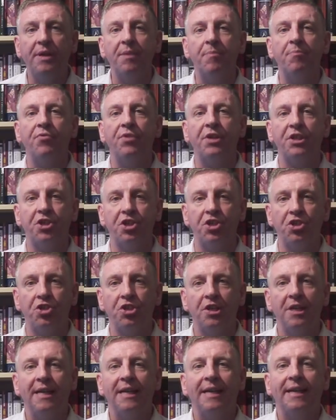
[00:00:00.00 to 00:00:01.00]

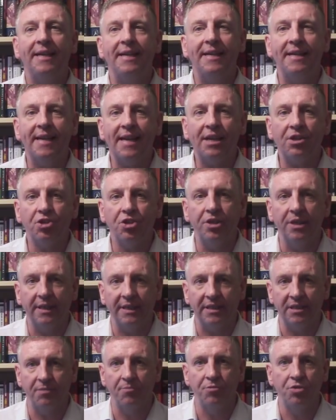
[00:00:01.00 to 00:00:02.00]
British
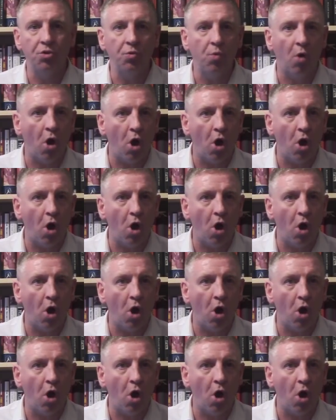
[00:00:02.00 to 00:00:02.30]
nationalism to